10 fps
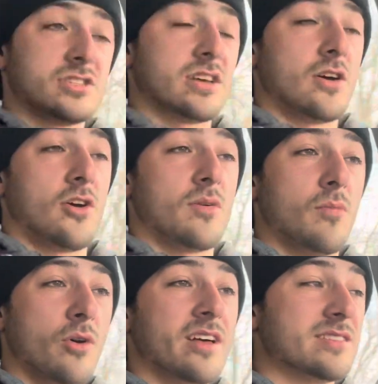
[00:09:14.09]
It's gonna hurt
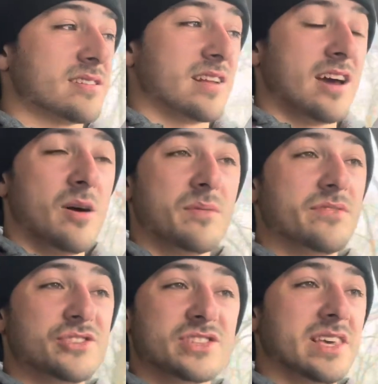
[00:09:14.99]
more than it's gonna help
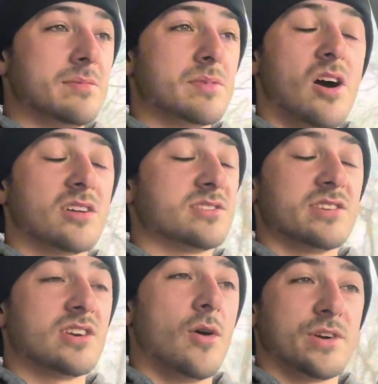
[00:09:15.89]
if you just keep
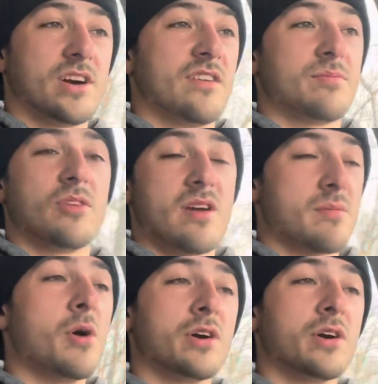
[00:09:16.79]
constantly going off program.